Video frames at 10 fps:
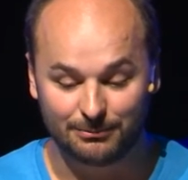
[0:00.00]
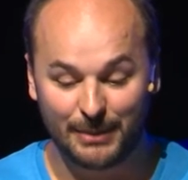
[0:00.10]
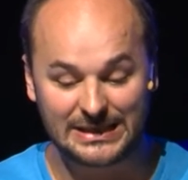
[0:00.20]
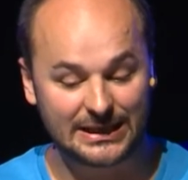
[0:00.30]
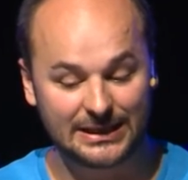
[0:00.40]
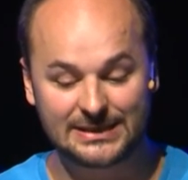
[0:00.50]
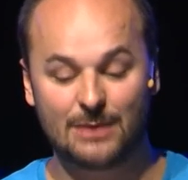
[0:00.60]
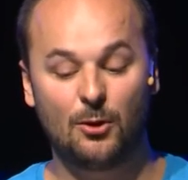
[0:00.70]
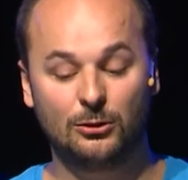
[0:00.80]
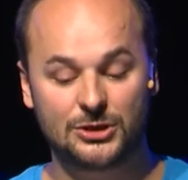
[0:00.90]
Basically,
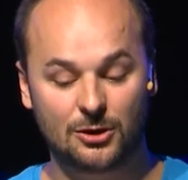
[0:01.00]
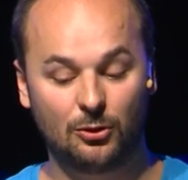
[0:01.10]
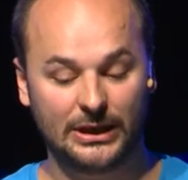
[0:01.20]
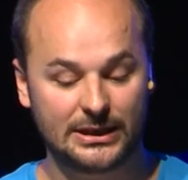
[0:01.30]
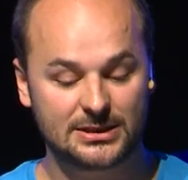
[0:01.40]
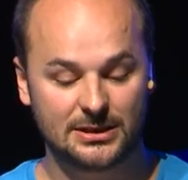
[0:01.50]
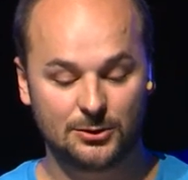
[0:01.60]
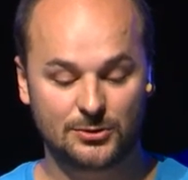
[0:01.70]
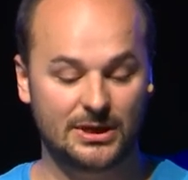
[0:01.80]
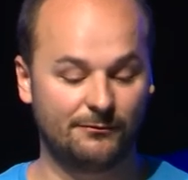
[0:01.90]
some older colleagues
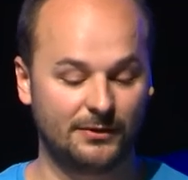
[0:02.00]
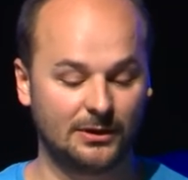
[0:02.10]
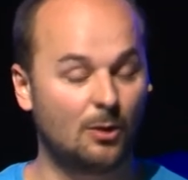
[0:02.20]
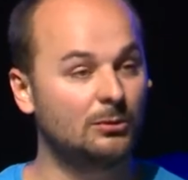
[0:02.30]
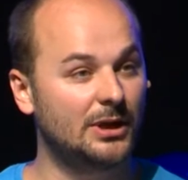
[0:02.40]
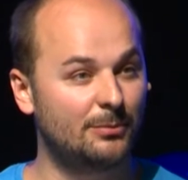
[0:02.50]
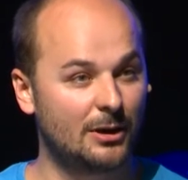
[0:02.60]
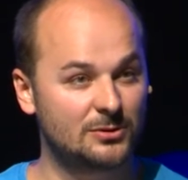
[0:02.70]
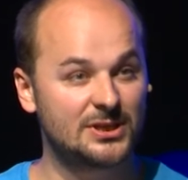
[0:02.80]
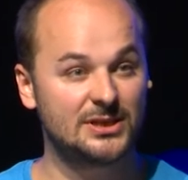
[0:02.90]
knew something only
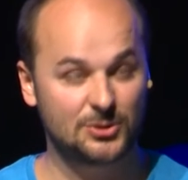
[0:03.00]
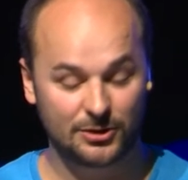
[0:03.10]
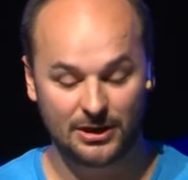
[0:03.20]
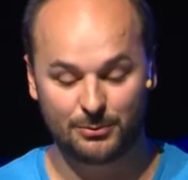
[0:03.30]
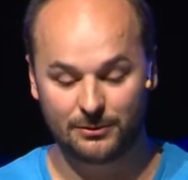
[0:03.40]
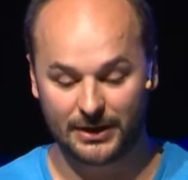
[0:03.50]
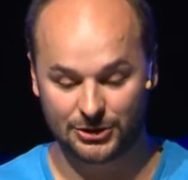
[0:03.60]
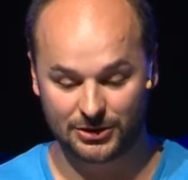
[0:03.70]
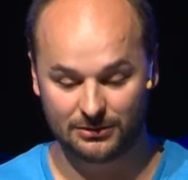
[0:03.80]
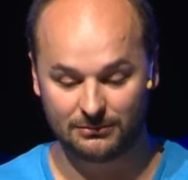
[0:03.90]
about sensory
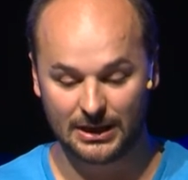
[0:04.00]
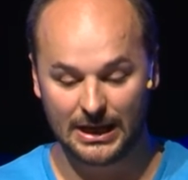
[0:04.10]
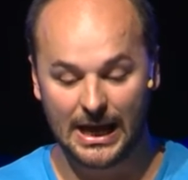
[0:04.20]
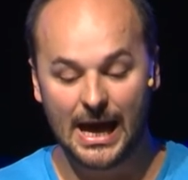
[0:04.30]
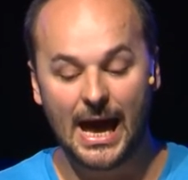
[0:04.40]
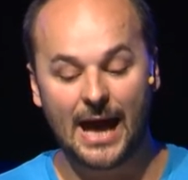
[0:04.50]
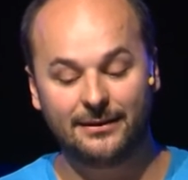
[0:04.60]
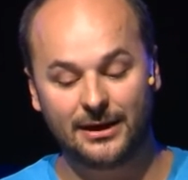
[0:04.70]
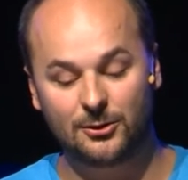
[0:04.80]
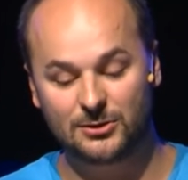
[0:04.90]
deprivation,
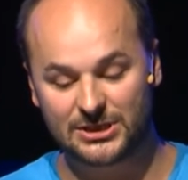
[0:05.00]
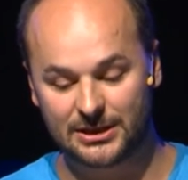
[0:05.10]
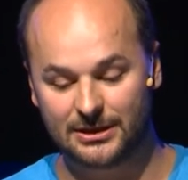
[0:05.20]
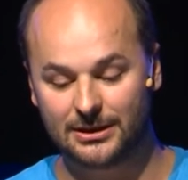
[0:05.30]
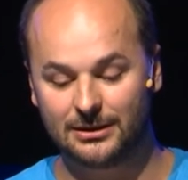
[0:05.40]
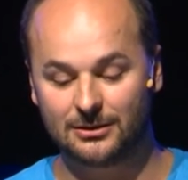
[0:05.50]
and they considered